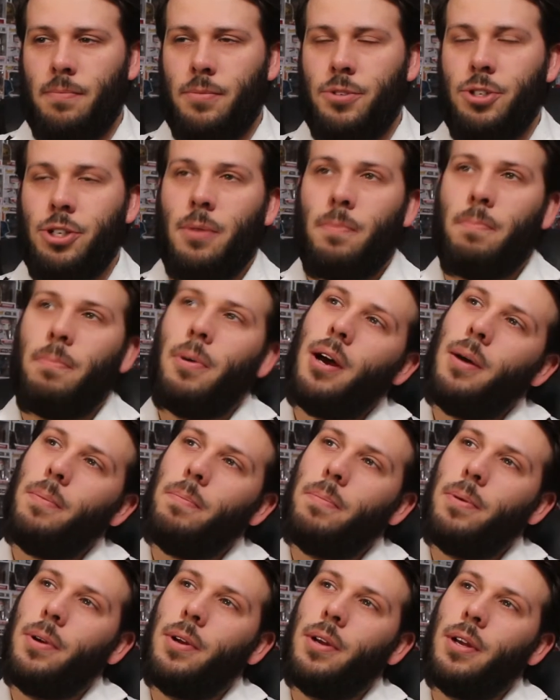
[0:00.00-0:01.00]
jump
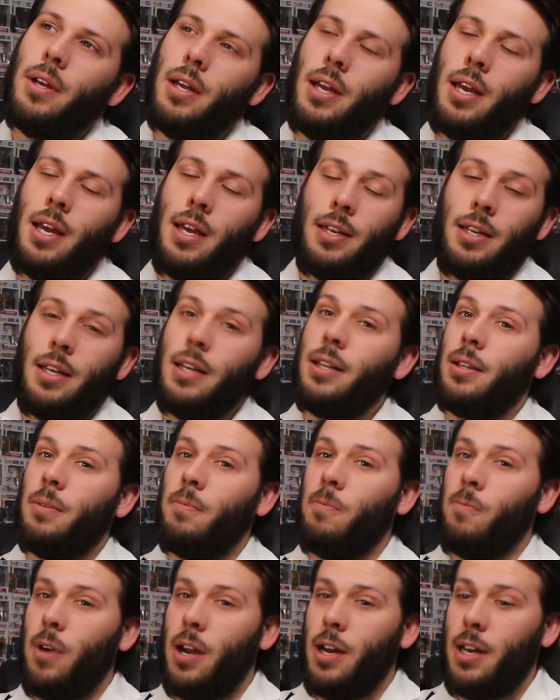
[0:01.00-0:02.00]
up and get
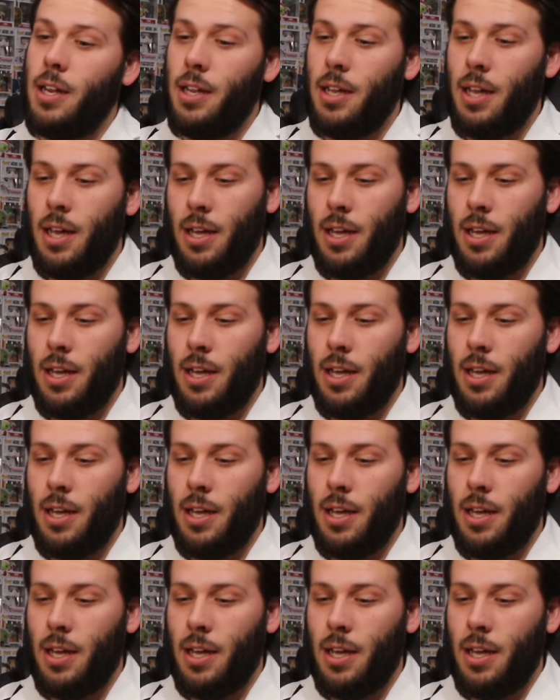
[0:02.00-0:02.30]
them ready.